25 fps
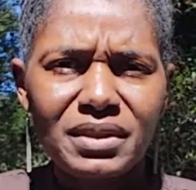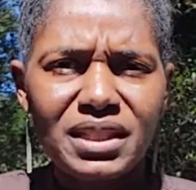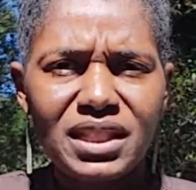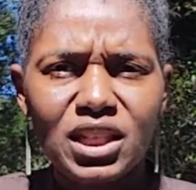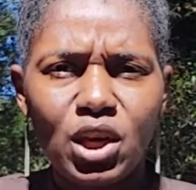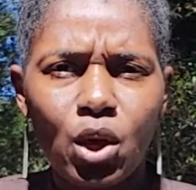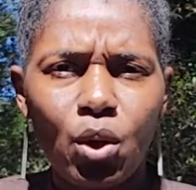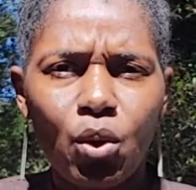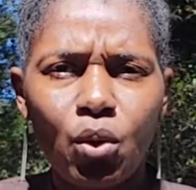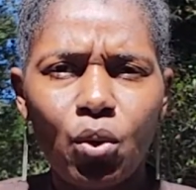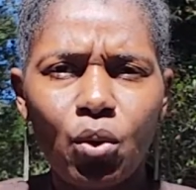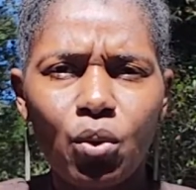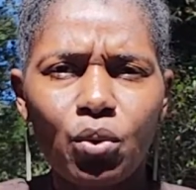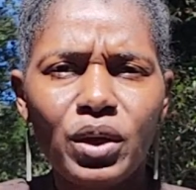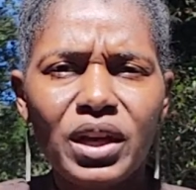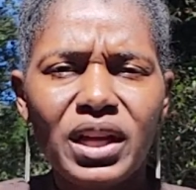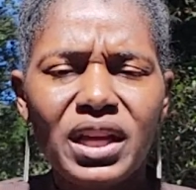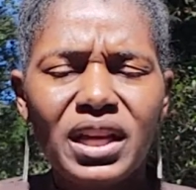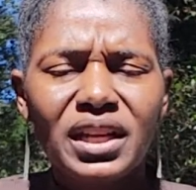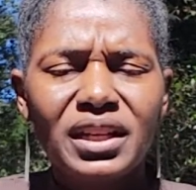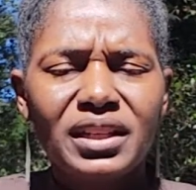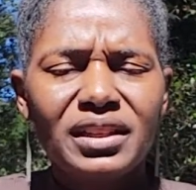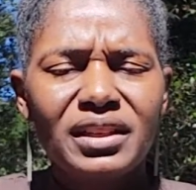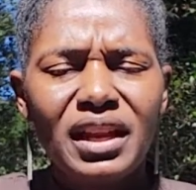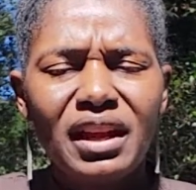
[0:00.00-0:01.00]
So
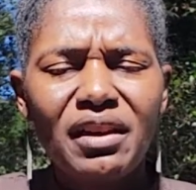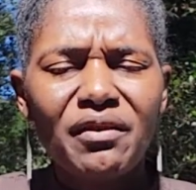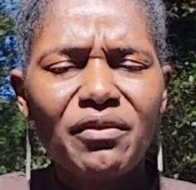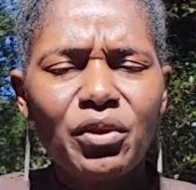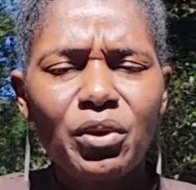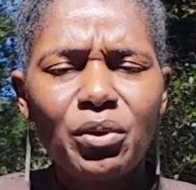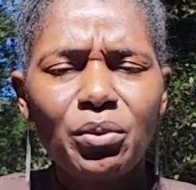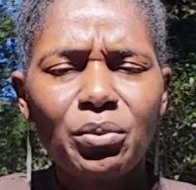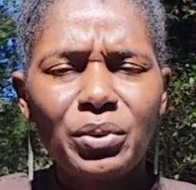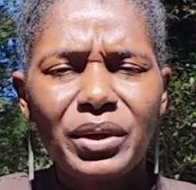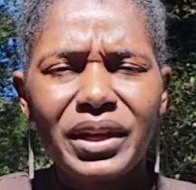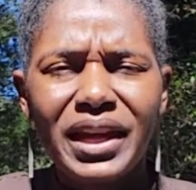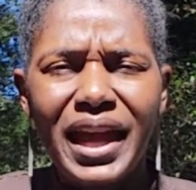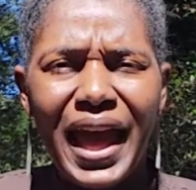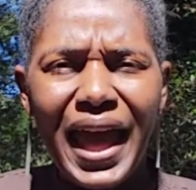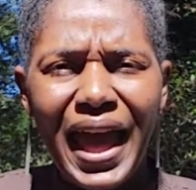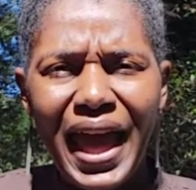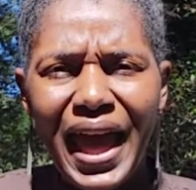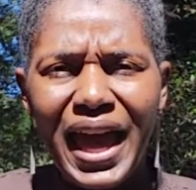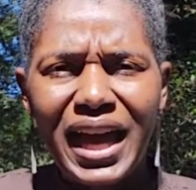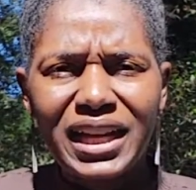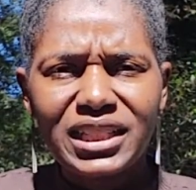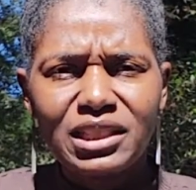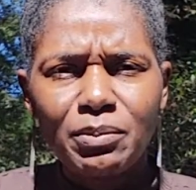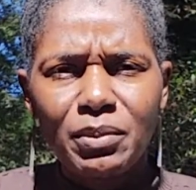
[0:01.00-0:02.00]
never
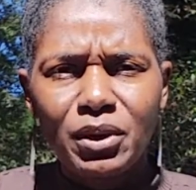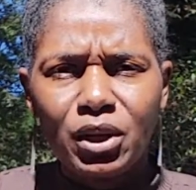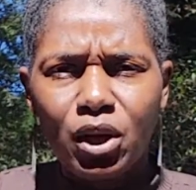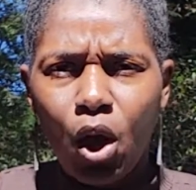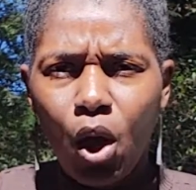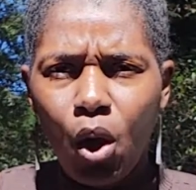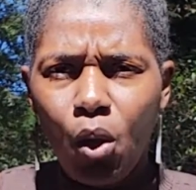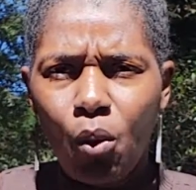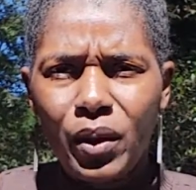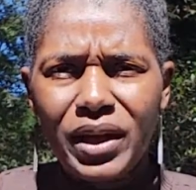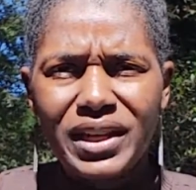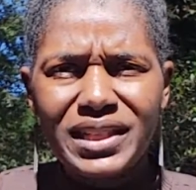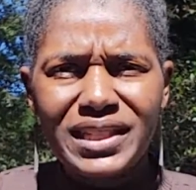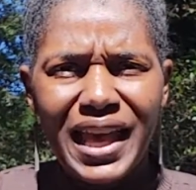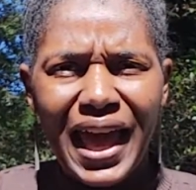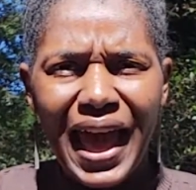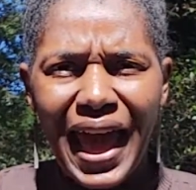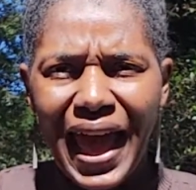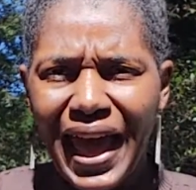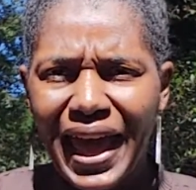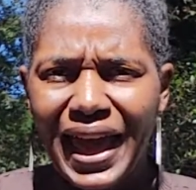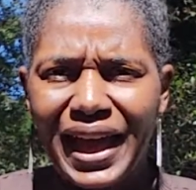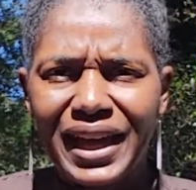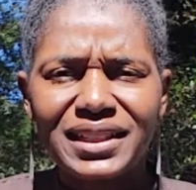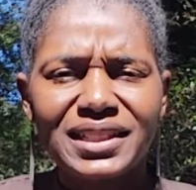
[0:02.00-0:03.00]
react, but always
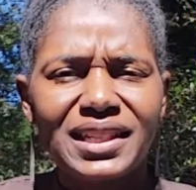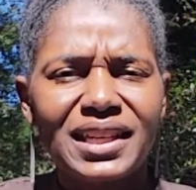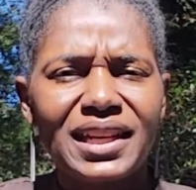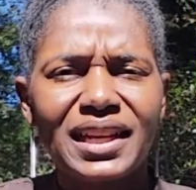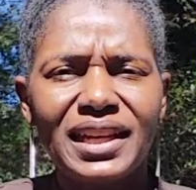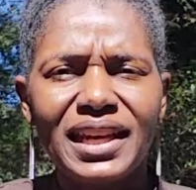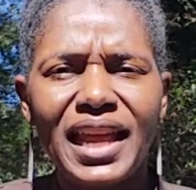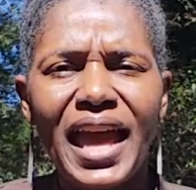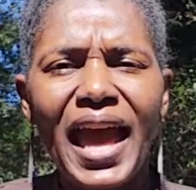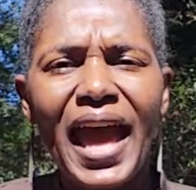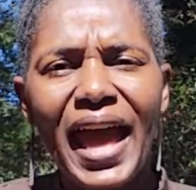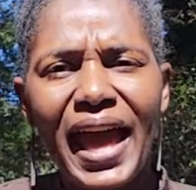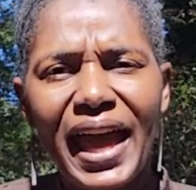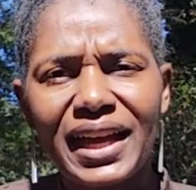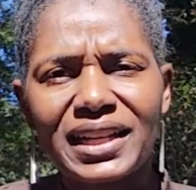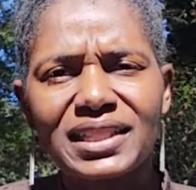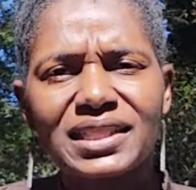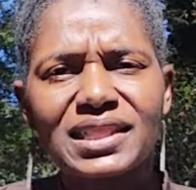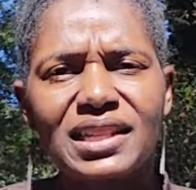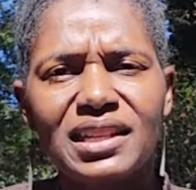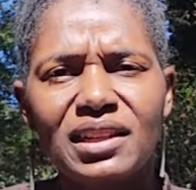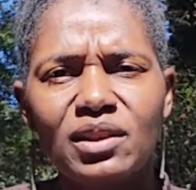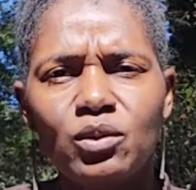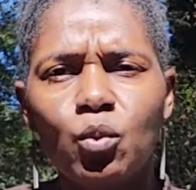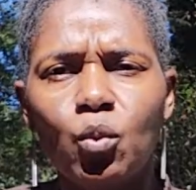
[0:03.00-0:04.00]
act, and act
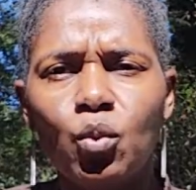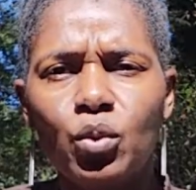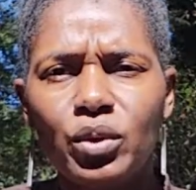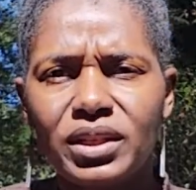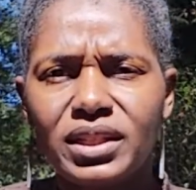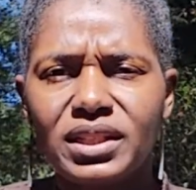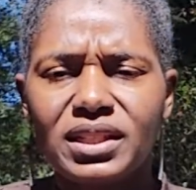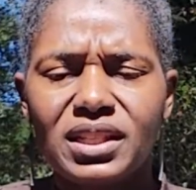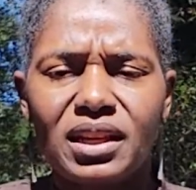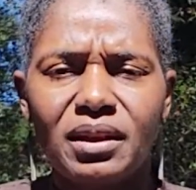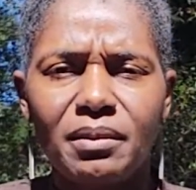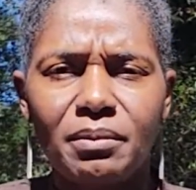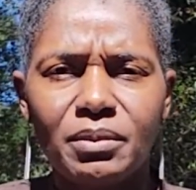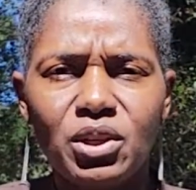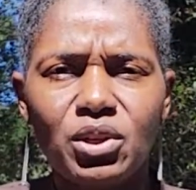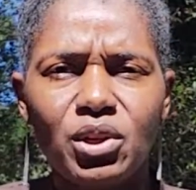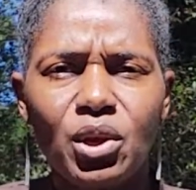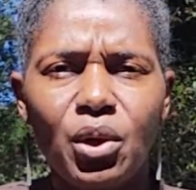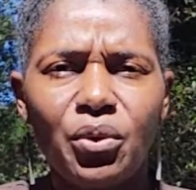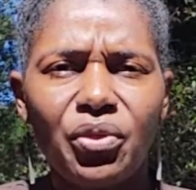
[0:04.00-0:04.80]
in wisdom.